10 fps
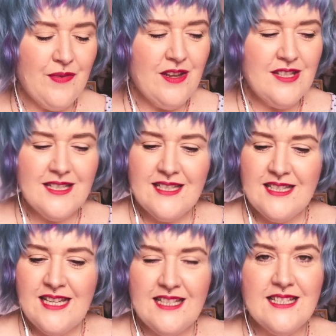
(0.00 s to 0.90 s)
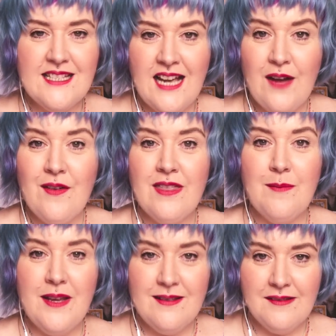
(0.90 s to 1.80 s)
You just need to start with a
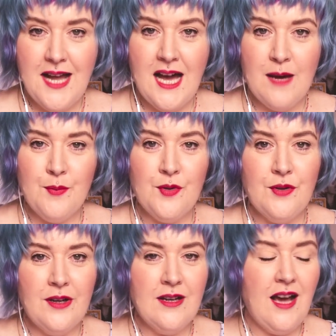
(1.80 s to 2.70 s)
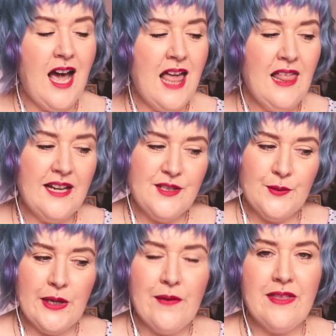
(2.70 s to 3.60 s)
piece of cardboard. I like to
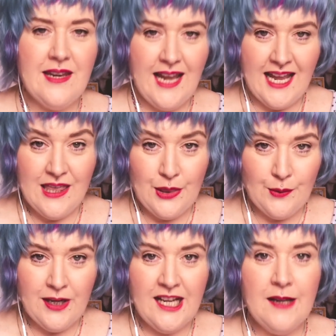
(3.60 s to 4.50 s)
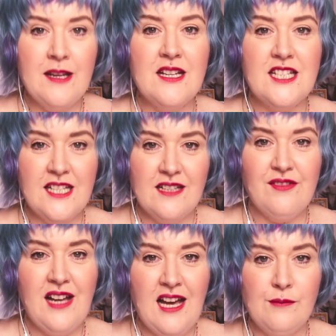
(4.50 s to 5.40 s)
work with an A3 sheet of
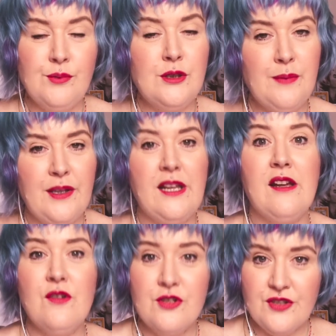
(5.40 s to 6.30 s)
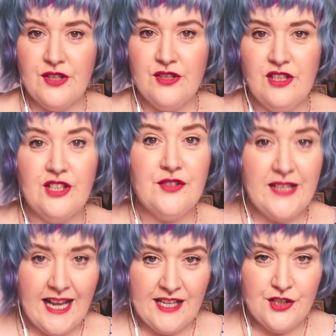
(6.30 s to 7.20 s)
cardboard, but you can also go to an
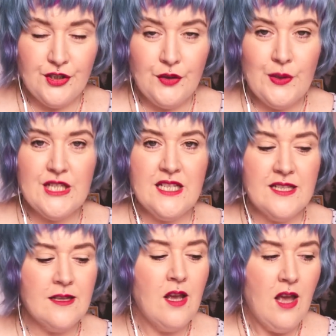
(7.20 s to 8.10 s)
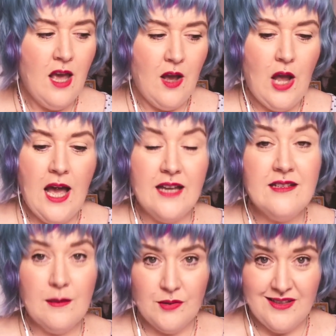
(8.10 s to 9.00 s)
A2, which is
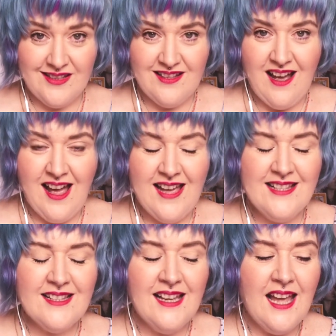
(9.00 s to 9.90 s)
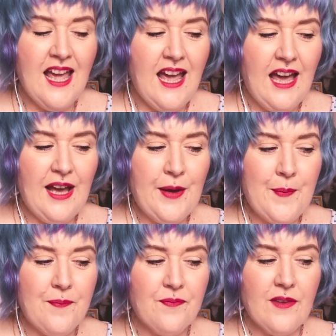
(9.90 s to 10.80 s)
double the size.
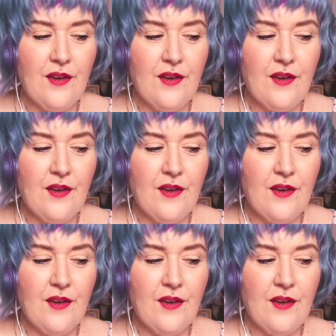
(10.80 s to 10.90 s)
And